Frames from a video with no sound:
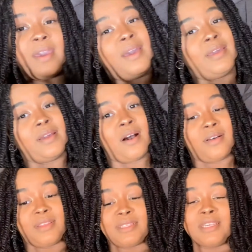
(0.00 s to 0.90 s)
And
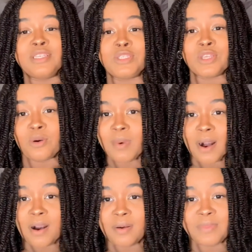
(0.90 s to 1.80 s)
y'all, this is so
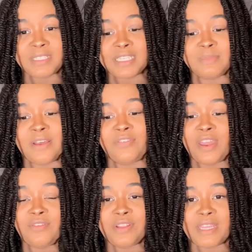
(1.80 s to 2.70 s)
bomb. This is my
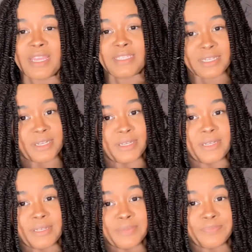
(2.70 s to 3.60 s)
favorite thing to
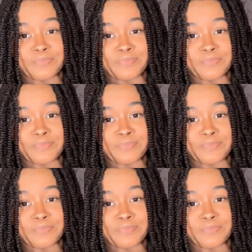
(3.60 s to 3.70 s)
cook.